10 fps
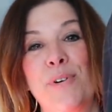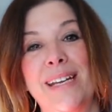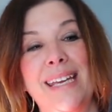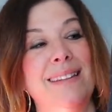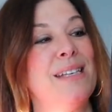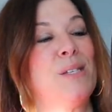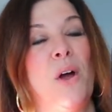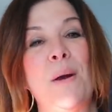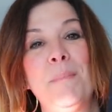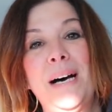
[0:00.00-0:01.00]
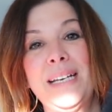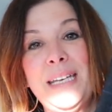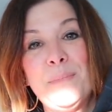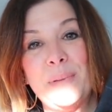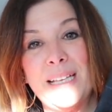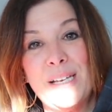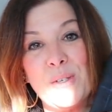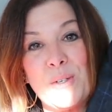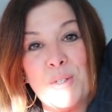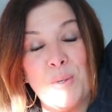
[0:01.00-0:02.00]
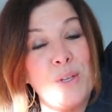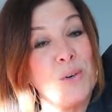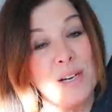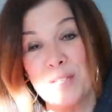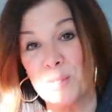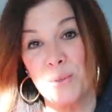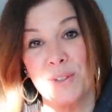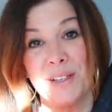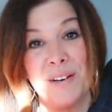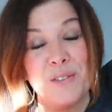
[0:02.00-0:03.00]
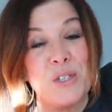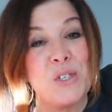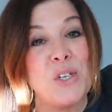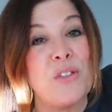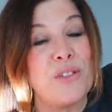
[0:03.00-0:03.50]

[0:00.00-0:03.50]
bringing this Armani blazer to the grand total of just